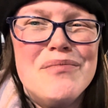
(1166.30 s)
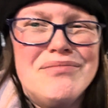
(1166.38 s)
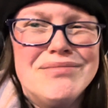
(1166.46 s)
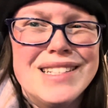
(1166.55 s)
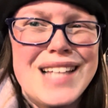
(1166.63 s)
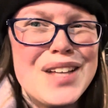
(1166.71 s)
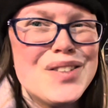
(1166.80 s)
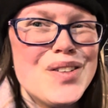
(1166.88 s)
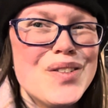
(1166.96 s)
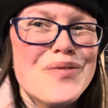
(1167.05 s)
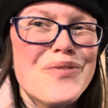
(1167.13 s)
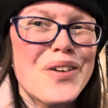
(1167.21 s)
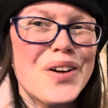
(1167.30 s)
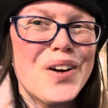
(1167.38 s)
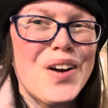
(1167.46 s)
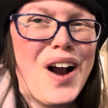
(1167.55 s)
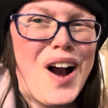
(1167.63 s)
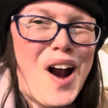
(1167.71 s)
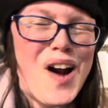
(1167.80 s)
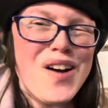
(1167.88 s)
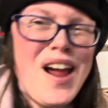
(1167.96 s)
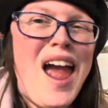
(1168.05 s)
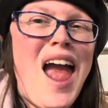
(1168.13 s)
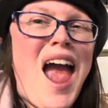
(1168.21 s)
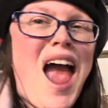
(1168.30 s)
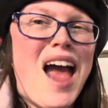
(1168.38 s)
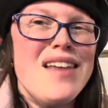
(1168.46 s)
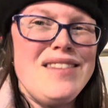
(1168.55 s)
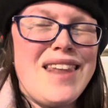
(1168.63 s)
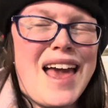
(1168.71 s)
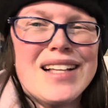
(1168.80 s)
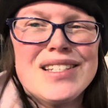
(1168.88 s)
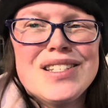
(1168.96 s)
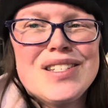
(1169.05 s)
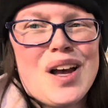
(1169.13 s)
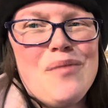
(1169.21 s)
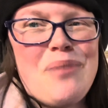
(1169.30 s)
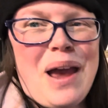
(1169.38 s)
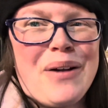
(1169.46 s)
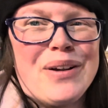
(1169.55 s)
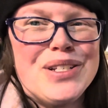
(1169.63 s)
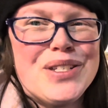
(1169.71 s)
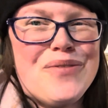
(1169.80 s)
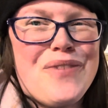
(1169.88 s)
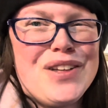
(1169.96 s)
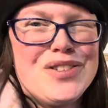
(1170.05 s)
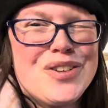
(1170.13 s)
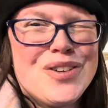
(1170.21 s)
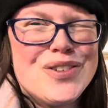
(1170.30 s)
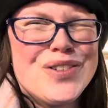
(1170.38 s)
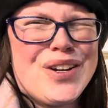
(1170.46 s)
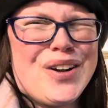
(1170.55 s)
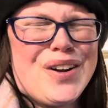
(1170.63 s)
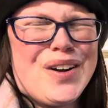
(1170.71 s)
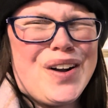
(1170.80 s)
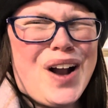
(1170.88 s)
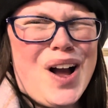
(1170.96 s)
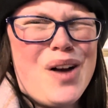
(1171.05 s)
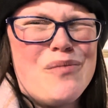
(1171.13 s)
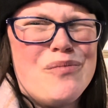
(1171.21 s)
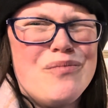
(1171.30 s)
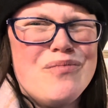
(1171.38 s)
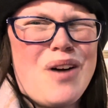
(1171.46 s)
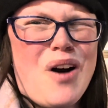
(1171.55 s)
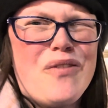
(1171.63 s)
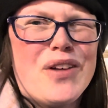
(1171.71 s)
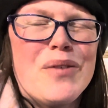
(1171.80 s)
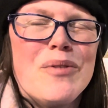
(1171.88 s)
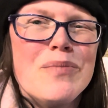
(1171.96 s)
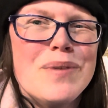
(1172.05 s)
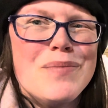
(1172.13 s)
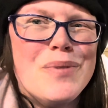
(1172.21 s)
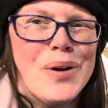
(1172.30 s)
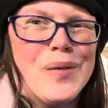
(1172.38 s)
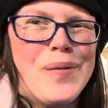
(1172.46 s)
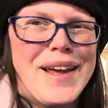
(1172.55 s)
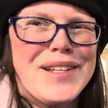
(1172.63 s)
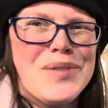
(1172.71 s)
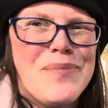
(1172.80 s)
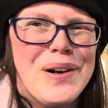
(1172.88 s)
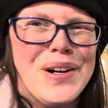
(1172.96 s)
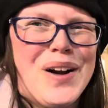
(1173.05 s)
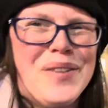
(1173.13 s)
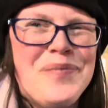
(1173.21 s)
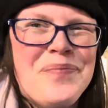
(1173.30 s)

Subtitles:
Stay tuned for our next Paris adventures, and our hopefully we'll be more awake tomorrow.